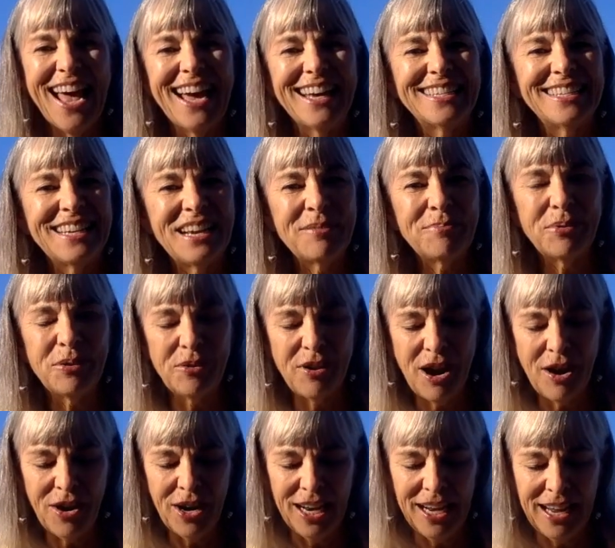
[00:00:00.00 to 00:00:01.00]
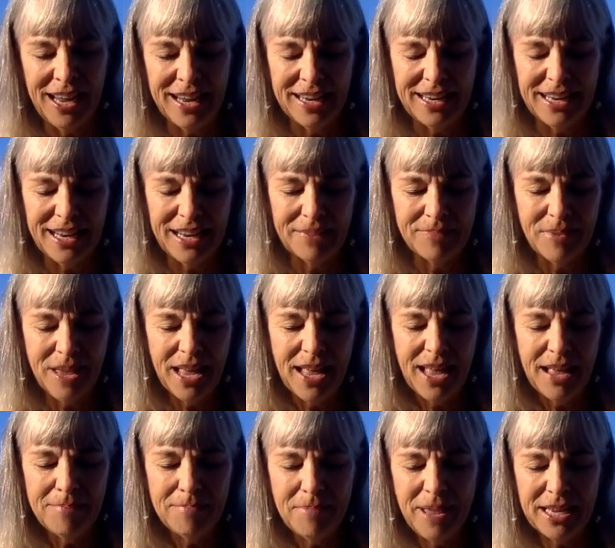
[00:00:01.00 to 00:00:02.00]
a temporary lending
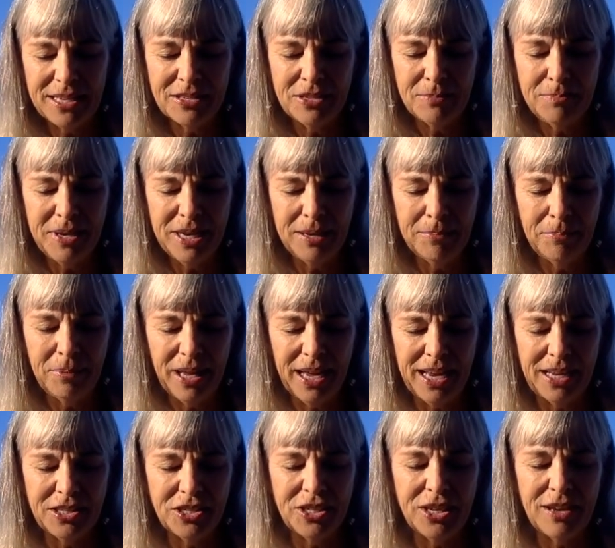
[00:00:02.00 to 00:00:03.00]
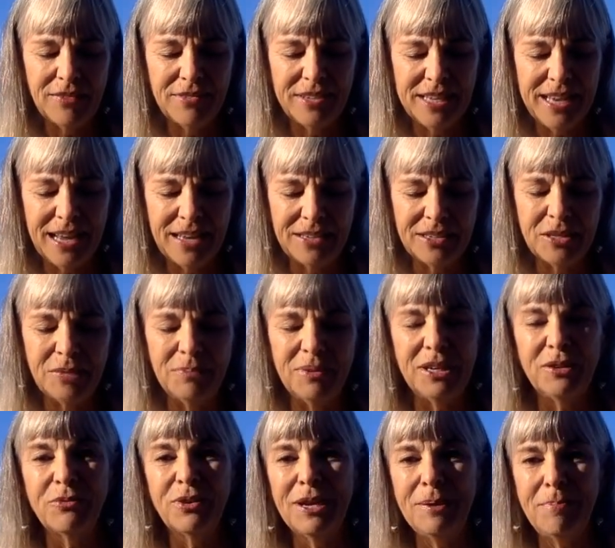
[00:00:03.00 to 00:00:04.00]
meant to be a pledge of debt to
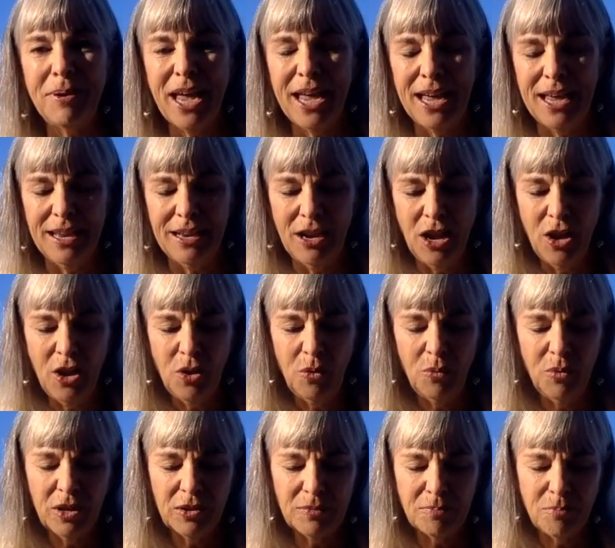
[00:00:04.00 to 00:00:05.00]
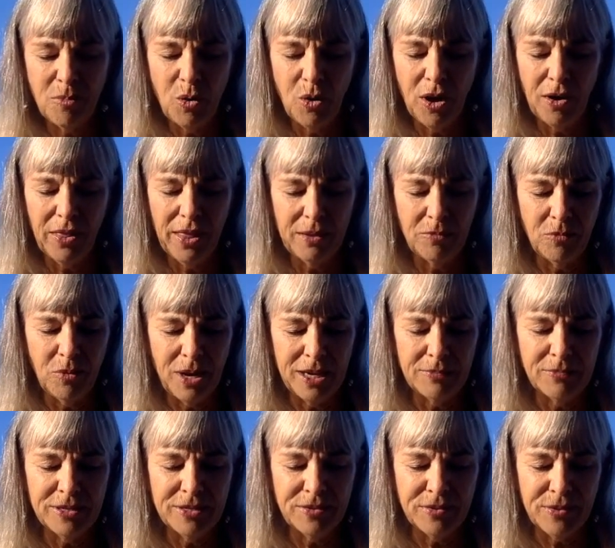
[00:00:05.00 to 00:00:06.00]
be repaid with more than
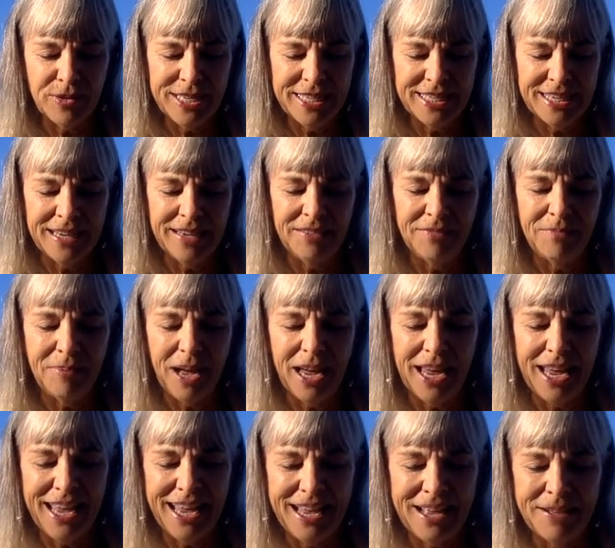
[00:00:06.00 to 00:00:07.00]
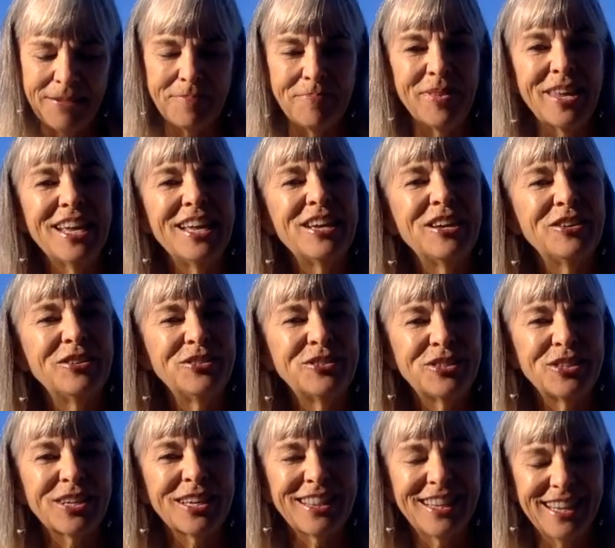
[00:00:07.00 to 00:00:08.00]
what was received by him who
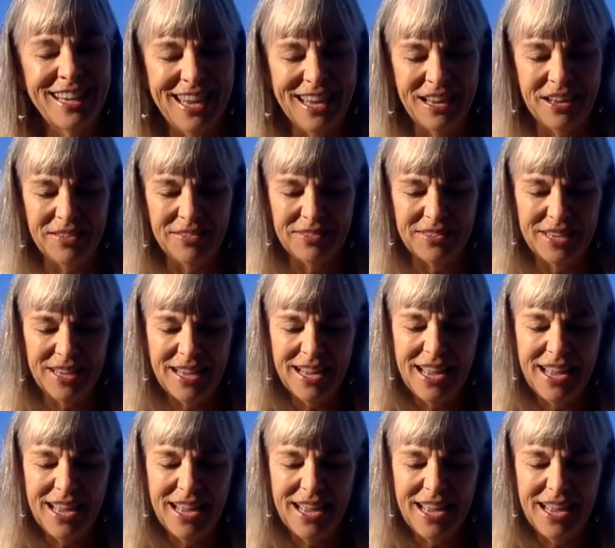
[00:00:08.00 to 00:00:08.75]
took the gift.